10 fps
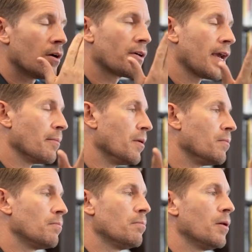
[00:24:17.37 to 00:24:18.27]
Okay, but
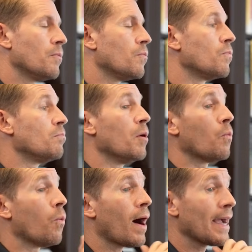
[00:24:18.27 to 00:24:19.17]
but
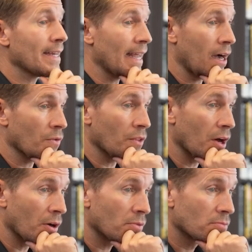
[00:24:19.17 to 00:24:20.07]
but why now
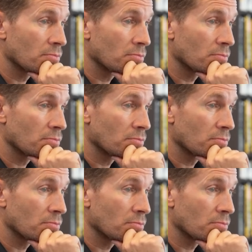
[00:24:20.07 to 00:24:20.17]
though?